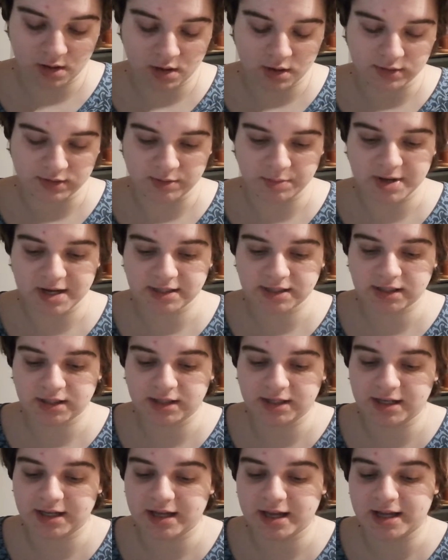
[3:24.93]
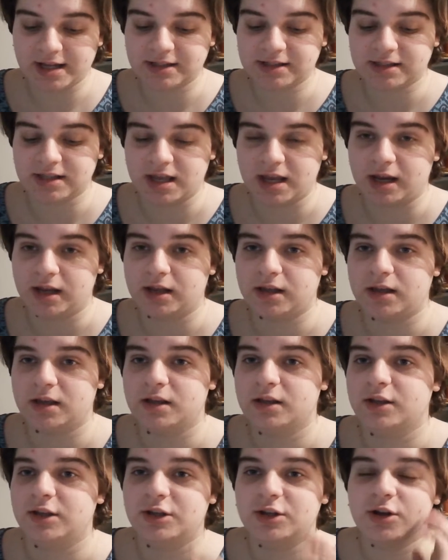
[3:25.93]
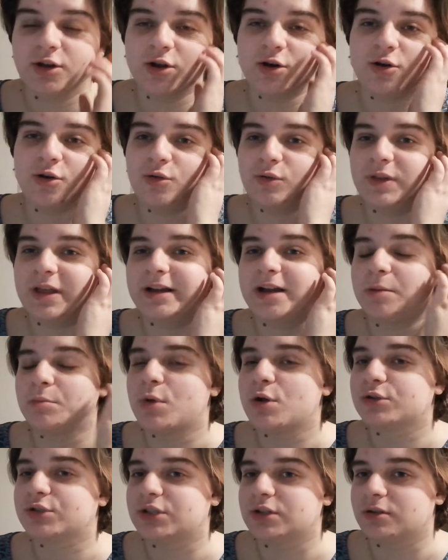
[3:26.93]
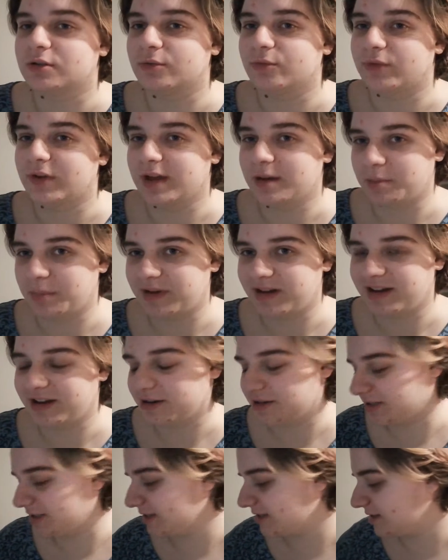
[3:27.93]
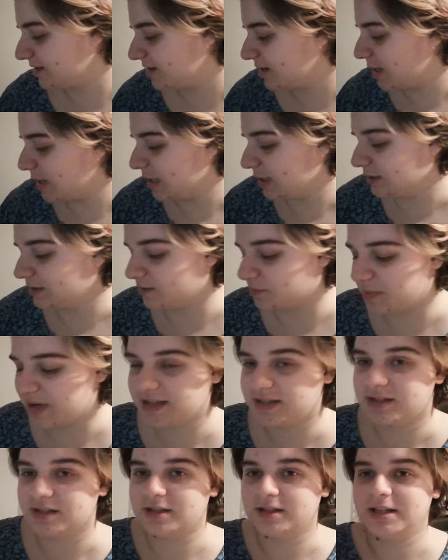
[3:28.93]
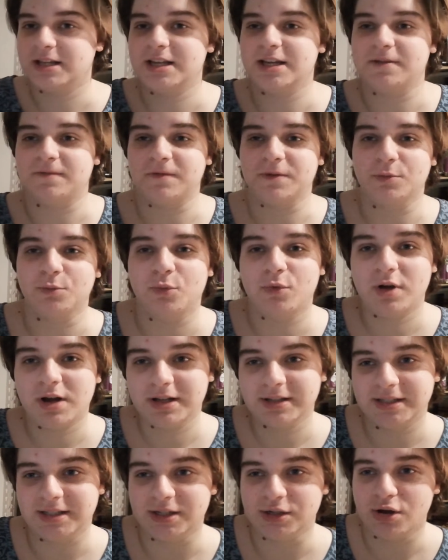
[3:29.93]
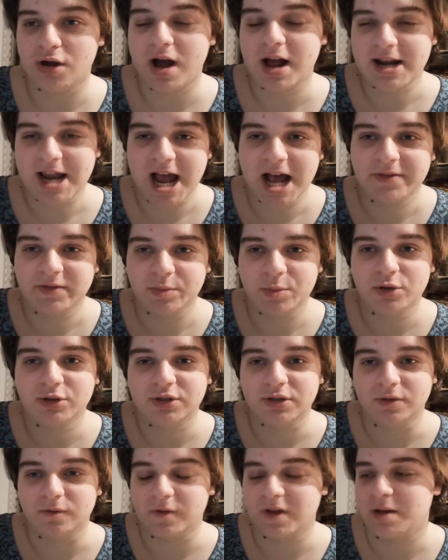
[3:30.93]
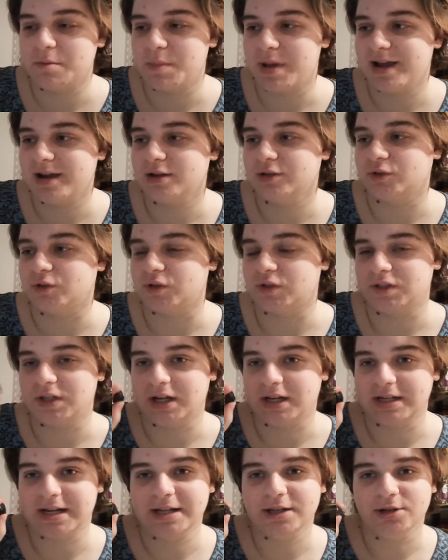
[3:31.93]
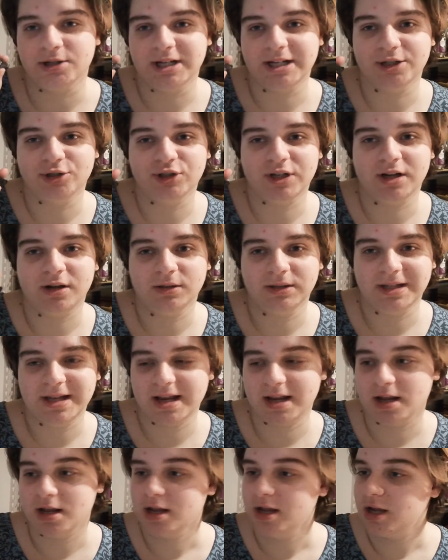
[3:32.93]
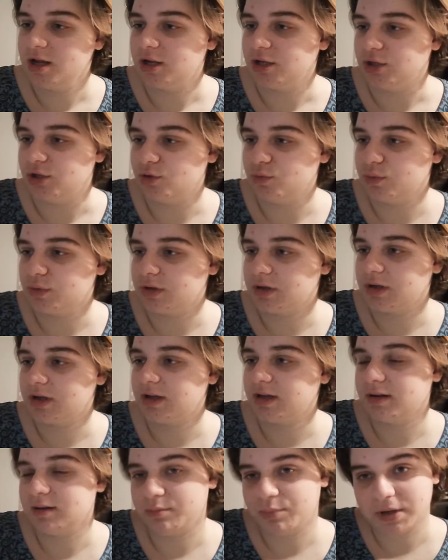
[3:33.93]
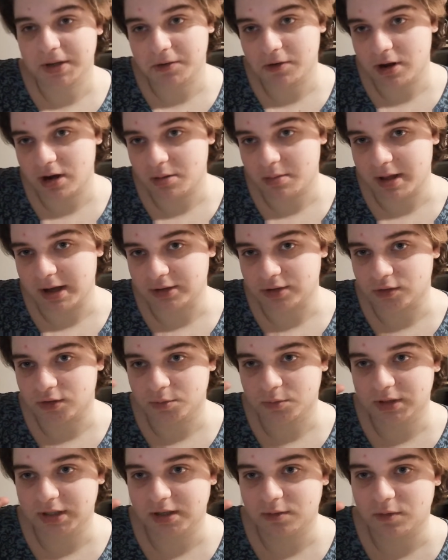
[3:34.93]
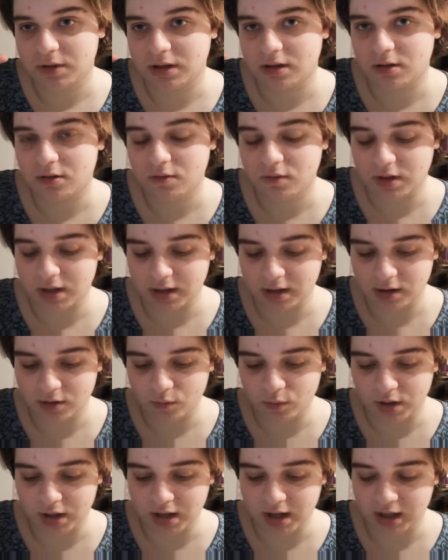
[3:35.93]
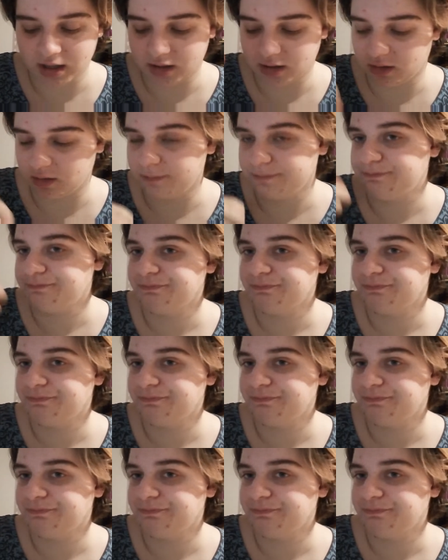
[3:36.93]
So basically, it's like, you know, like emotional vampires. So basically, if you want to not have emotional vampires just sucking out your energy all day, you would bring around a black tourmaline with you, and it would kind of